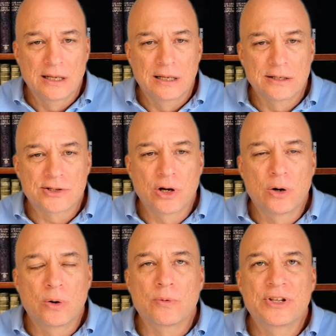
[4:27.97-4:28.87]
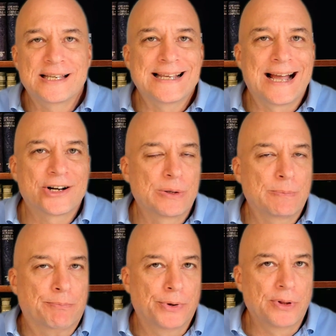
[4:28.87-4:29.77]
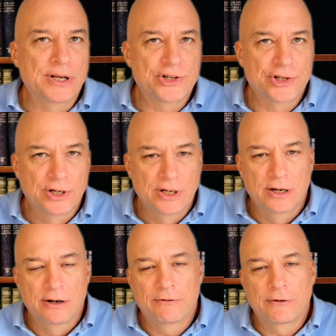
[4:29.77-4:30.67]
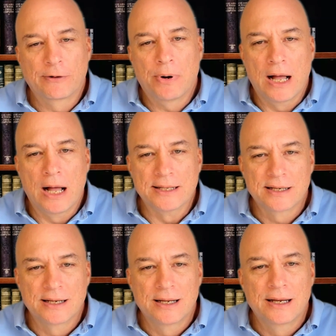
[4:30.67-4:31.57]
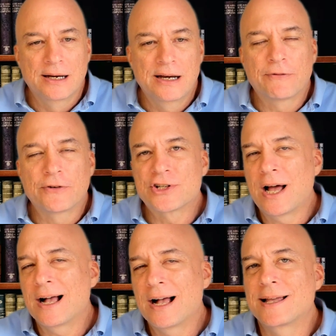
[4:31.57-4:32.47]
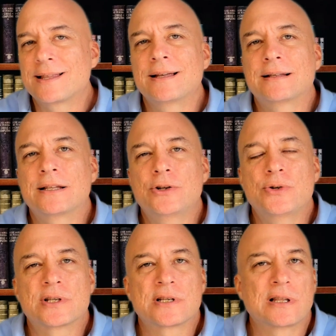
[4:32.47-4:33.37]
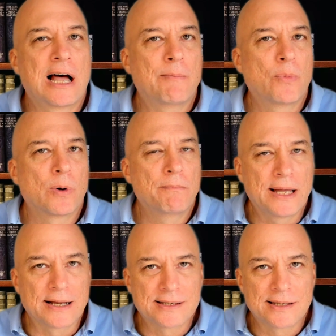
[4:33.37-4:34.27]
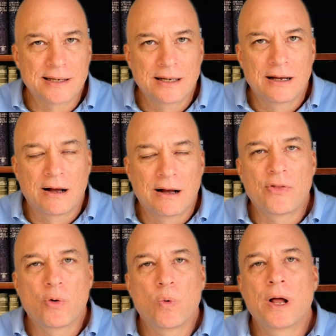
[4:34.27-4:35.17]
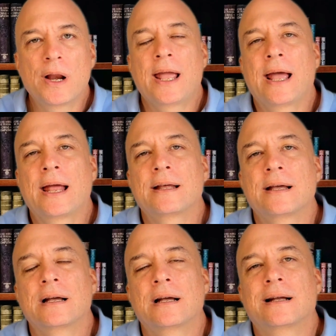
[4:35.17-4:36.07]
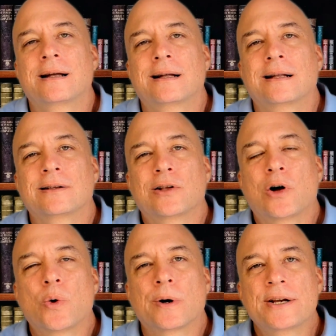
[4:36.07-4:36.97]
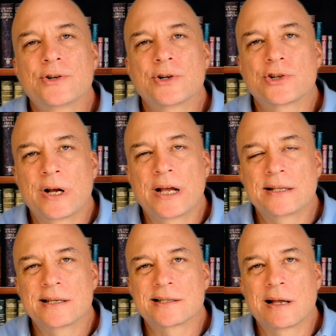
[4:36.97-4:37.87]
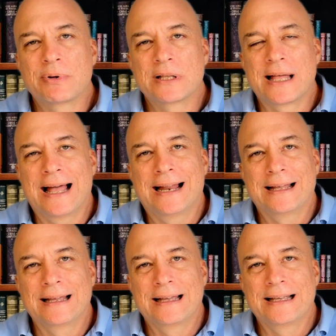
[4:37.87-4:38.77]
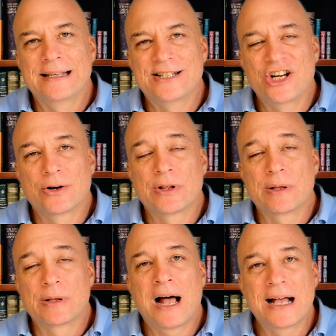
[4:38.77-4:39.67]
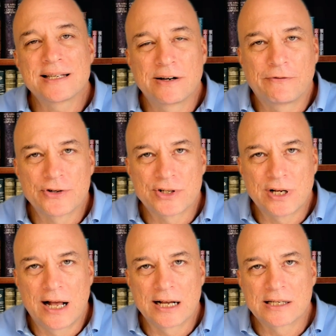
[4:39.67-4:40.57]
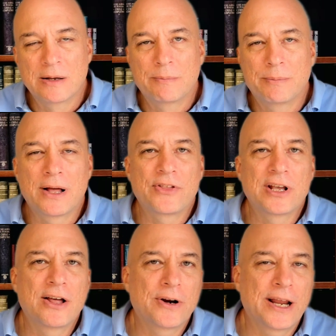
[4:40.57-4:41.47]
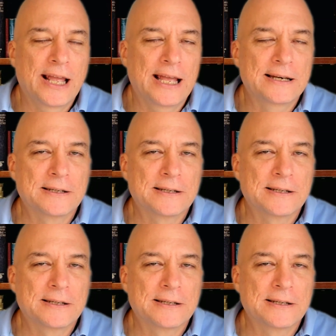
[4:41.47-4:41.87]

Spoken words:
So this is actually bullish for bonds. Now for stocks, I think the news is a lot more mixed. On the one hand, lower interest rates is something that is generally positive for stocks, but on the other hand,